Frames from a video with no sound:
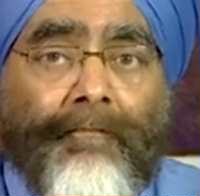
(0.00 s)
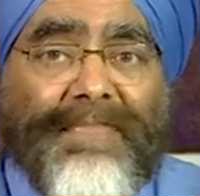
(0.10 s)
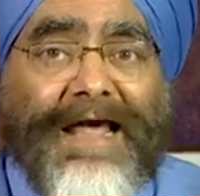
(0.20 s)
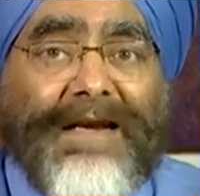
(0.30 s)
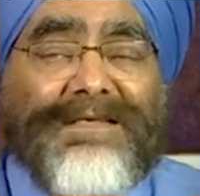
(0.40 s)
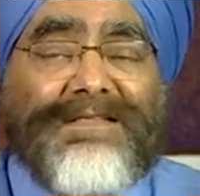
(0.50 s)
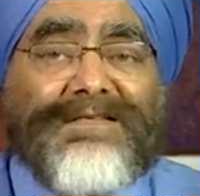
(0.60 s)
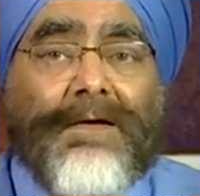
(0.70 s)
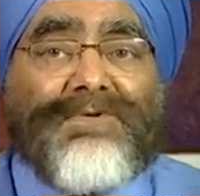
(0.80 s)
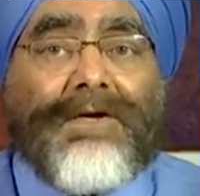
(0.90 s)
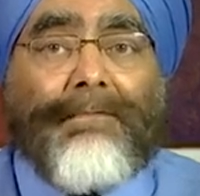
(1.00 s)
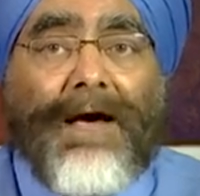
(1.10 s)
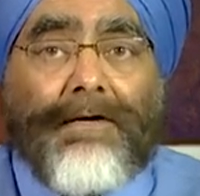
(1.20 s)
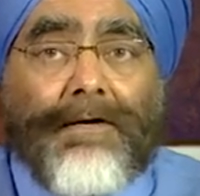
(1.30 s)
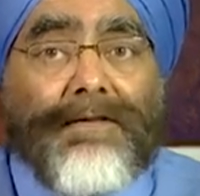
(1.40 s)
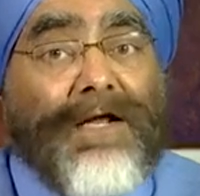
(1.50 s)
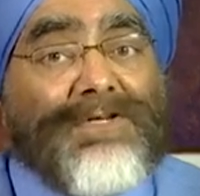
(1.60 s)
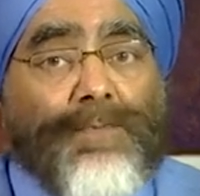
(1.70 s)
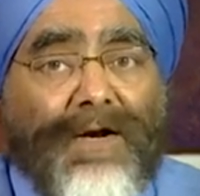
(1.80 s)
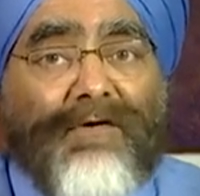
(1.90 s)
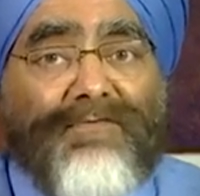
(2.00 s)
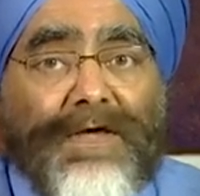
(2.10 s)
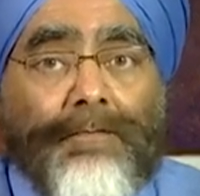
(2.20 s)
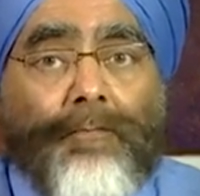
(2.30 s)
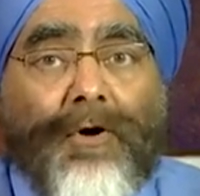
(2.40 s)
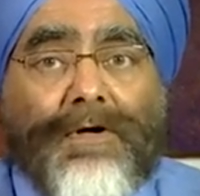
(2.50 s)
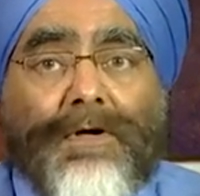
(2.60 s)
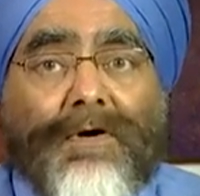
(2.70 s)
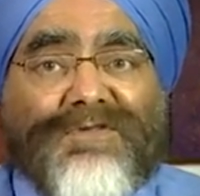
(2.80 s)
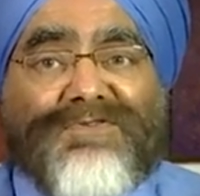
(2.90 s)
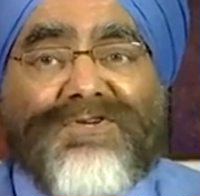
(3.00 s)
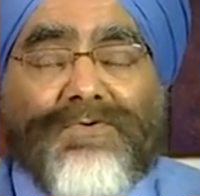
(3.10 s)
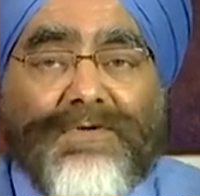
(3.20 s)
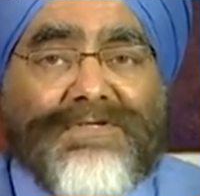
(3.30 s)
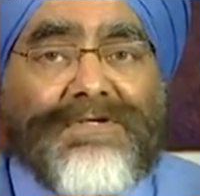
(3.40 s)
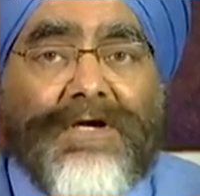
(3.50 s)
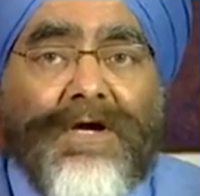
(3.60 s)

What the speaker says: That is the subject matter. That is one of the important constituents